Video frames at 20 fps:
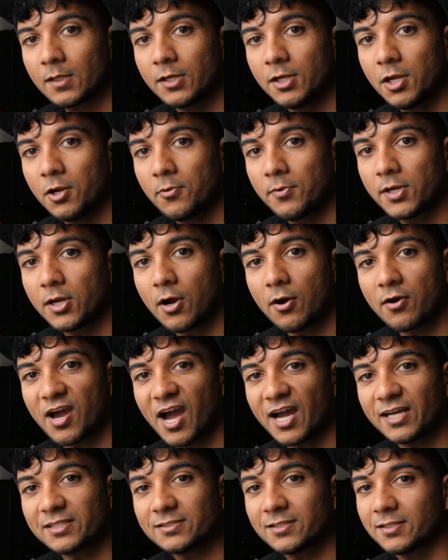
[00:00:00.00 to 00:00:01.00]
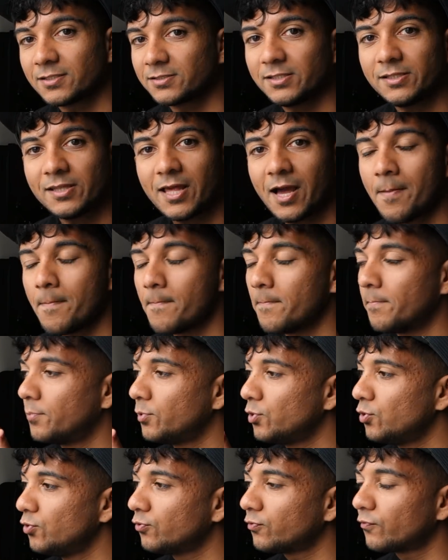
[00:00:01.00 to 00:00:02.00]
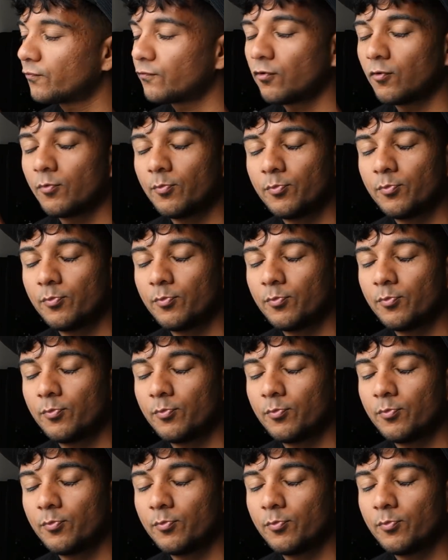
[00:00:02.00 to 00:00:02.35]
Here we go, guys. See that? Beautiful,